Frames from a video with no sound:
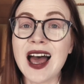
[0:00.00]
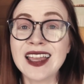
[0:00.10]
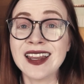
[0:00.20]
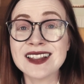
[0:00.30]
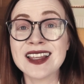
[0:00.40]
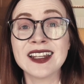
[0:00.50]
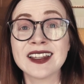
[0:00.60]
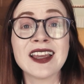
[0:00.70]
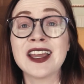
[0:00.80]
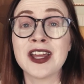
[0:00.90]
I gotta say
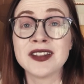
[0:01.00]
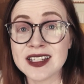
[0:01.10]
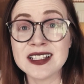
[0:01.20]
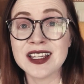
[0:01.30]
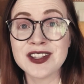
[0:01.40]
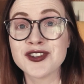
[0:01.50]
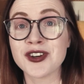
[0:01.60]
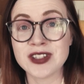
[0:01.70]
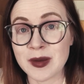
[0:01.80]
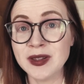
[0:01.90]
that I did
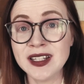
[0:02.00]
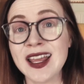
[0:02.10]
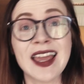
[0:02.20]
enjoy Dublin.